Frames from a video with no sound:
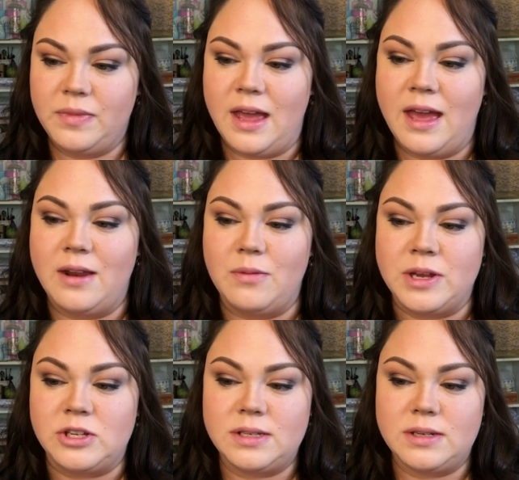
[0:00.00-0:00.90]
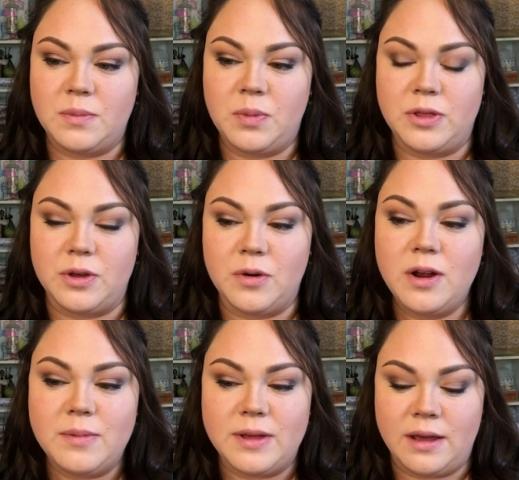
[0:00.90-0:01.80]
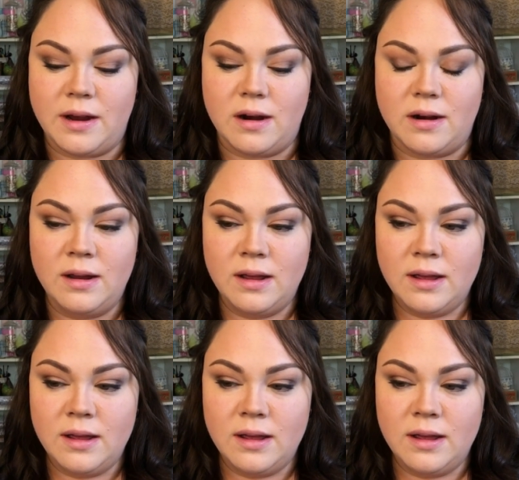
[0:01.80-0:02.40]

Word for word: And we just put the crib in there